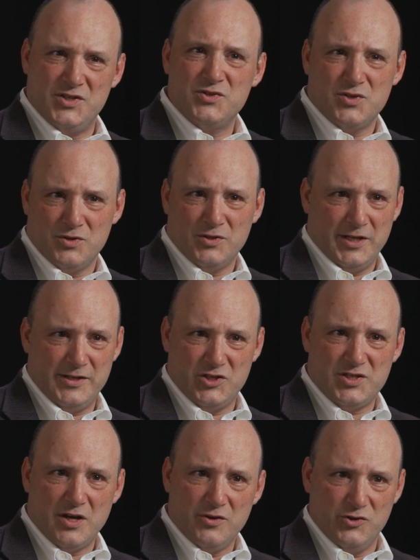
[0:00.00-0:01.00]
internally
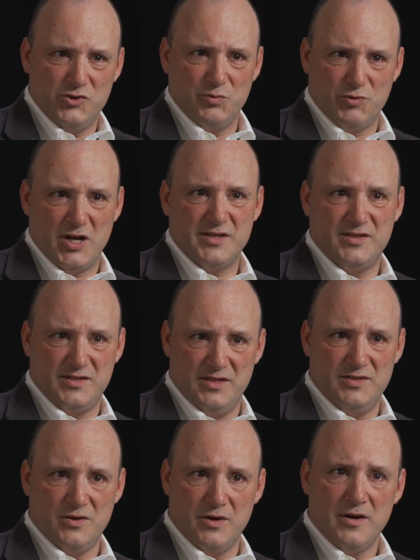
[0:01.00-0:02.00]
just how good your
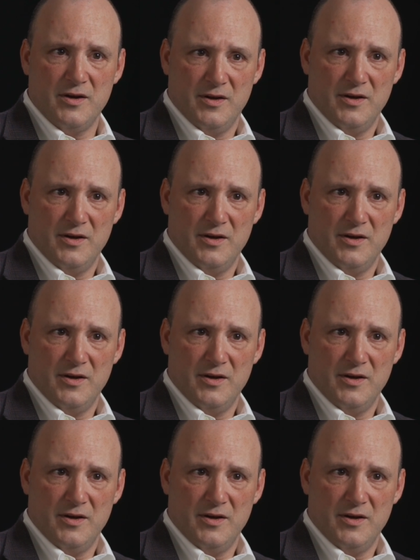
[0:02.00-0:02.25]
processes are.